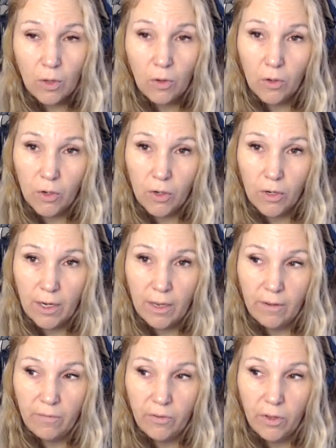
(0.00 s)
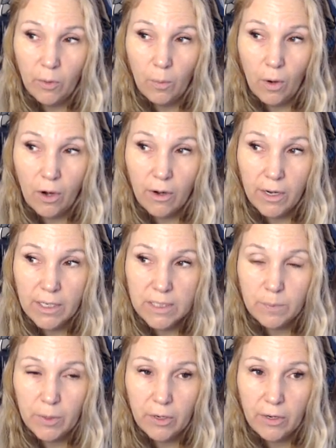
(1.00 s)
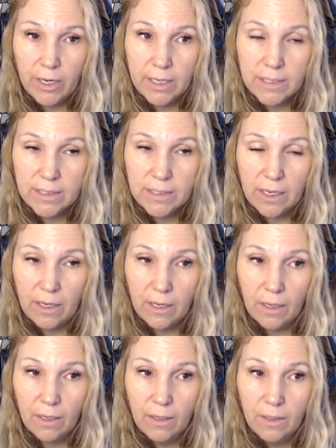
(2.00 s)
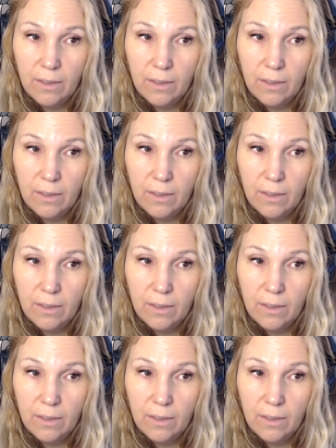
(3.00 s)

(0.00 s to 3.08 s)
to learn if you are experiencing